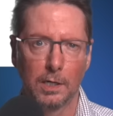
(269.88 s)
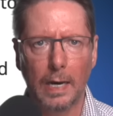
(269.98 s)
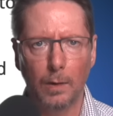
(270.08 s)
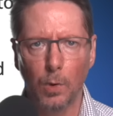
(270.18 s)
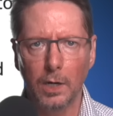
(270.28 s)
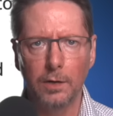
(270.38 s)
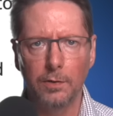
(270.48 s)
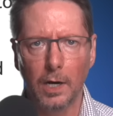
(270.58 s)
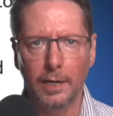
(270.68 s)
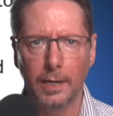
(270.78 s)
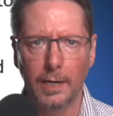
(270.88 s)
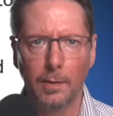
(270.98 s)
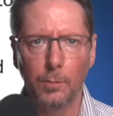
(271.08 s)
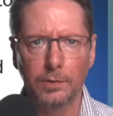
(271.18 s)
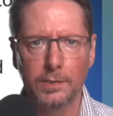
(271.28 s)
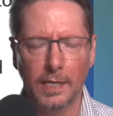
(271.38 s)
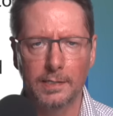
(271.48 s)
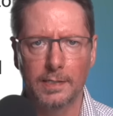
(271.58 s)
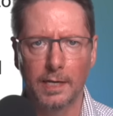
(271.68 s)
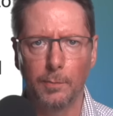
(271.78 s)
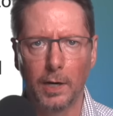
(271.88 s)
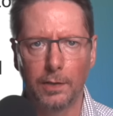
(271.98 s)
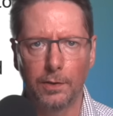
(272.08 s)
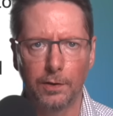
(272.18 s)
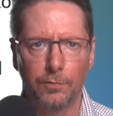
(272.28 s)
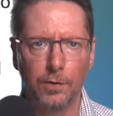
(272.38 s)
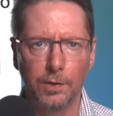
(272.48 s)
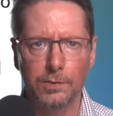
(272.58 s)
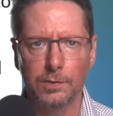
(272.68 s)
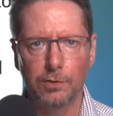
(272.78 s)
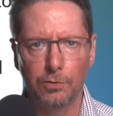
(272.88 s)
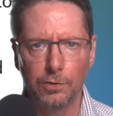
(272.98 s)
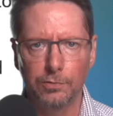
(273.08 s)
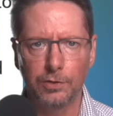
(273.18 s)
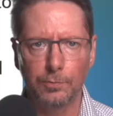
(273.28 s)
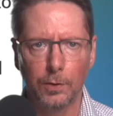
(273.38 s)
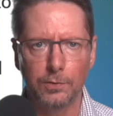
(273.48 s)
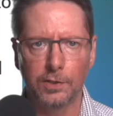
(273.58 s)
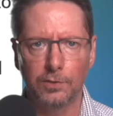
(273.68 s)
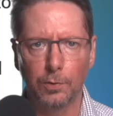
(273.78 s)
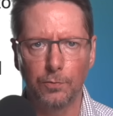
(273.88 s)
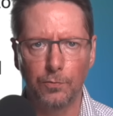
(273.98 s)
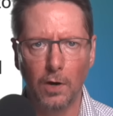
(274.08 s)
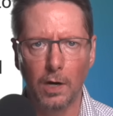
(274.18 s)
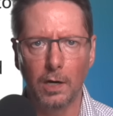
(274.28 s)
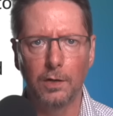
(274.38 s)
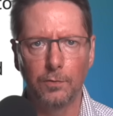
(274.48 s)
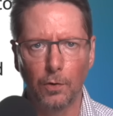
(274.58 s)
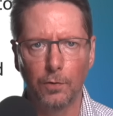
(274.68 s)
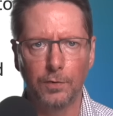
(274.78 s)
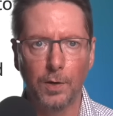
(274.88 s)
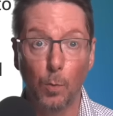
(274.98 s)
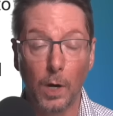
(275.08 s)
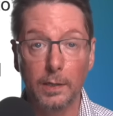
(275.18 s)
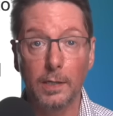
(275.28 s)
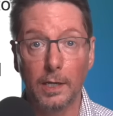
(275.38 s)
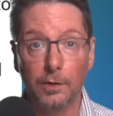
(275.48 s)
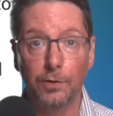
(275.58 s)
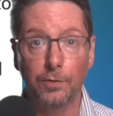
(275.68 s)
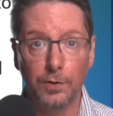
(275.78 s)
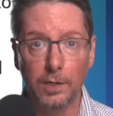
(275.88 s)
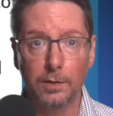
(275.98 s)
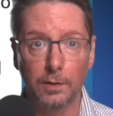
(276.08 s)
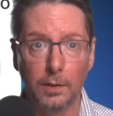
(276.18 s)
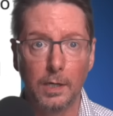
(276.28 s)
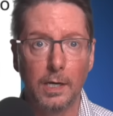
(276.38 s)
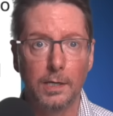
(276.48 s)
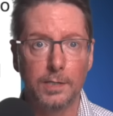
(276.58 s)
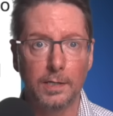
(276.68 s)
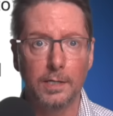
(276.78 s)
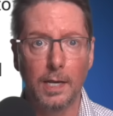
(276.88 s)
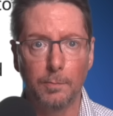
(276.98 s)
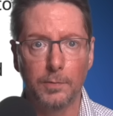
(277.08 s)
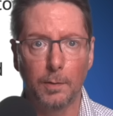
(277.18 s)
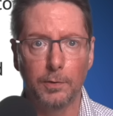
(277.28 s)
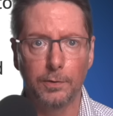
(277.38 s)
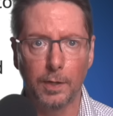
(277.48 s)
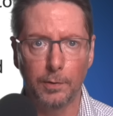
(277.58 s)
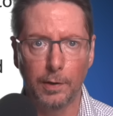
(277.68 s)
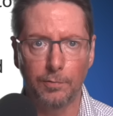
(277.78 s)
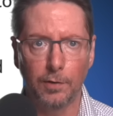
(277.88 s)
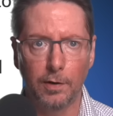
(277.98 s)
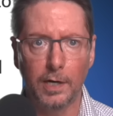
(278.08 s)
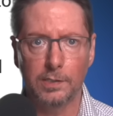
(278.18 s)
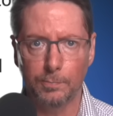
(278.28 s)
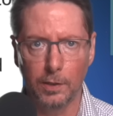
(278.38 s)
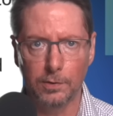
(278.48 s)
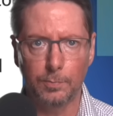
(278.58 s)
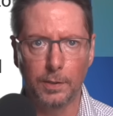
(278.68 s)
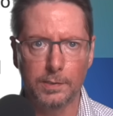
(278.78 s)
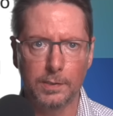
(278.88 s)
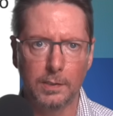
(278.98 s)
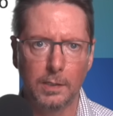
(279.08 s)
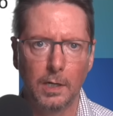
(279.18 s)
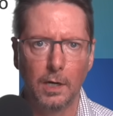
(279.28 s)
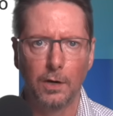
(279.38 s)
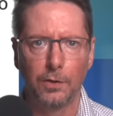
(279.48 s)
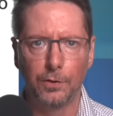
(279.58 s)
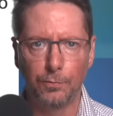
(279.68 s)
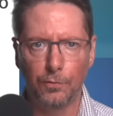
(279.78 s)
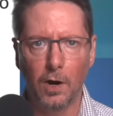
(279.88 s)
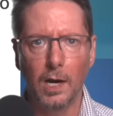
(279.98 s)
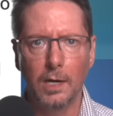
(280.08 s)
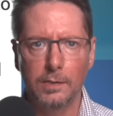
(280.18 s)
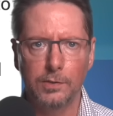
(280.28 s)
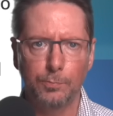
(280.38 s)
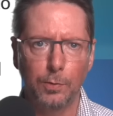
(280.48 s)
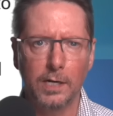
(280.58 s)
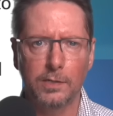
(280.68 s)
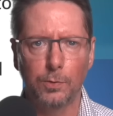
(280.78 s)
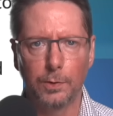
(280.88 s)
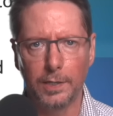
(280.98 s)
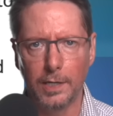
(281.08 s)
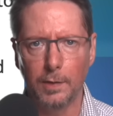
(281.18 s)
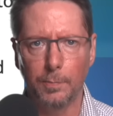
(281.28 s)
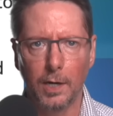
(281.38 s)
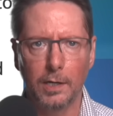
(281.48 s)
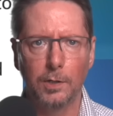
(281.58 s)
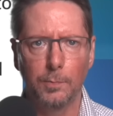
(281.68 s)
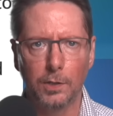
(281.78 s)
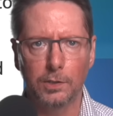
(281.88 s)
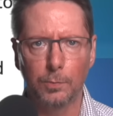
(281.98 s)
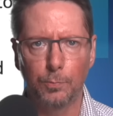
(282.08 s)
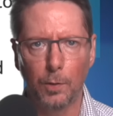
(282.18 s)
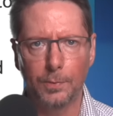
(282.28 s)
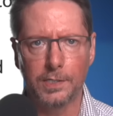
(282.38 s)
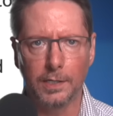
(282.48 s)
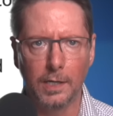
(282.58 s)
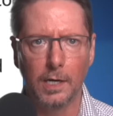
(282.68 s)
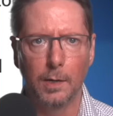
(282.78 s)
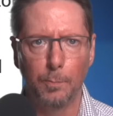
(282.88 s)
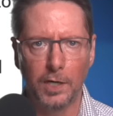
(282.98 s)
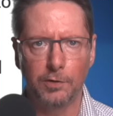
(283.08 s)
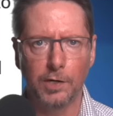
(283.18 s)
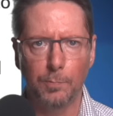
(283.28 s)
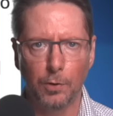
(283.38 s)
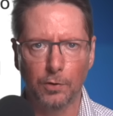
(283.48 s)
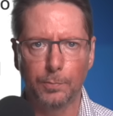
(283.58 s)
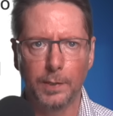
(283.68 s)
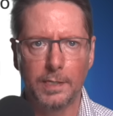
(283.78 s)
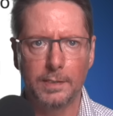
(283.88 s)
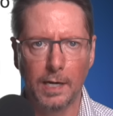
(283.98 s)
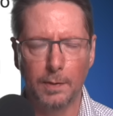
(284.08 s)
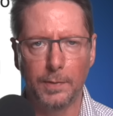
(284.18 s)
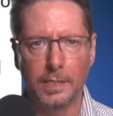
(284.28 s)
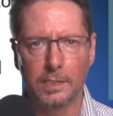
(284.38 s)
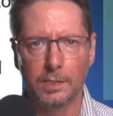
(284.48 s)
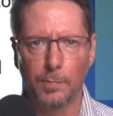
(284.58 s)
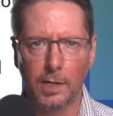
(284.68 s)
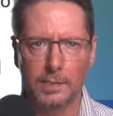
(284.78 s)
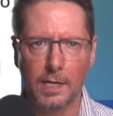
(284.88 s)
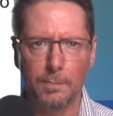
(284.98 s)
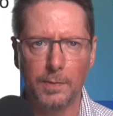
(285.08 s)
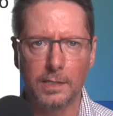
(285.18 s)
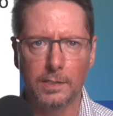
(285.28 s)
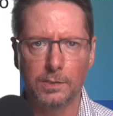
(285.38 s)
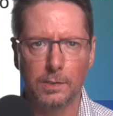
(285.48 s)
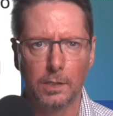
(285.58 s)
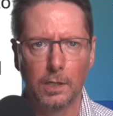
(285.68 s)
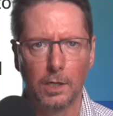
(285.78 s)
At 1.09am on Saturday, May 31st, crews responded to a fire involving one electric vehicle, said an MWWFRS spokesperson. The fire had spread to a nearby commercial property, measuring approximately 10 metres by 10 metres.